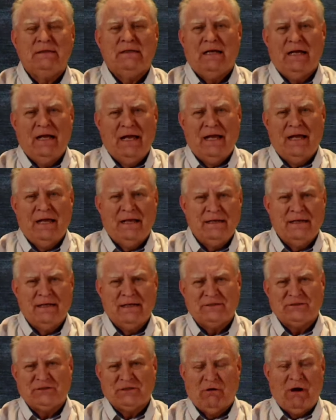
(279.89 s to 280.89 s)
And uh,
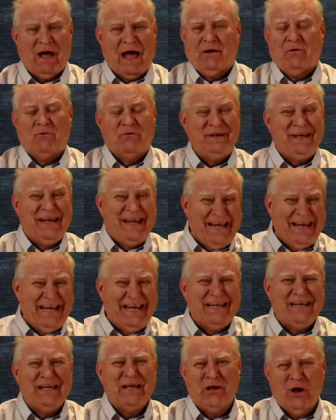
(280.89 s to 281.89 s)
so I don't
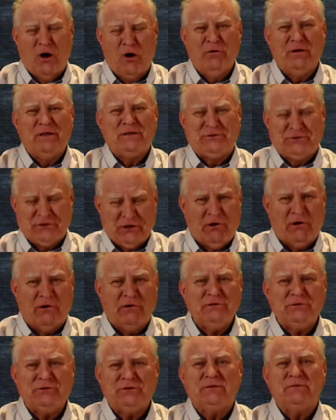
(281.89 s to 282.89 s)
need to go to
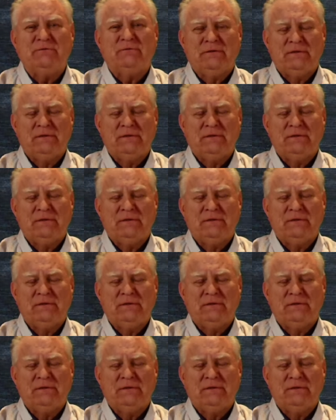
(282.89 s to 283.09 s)
church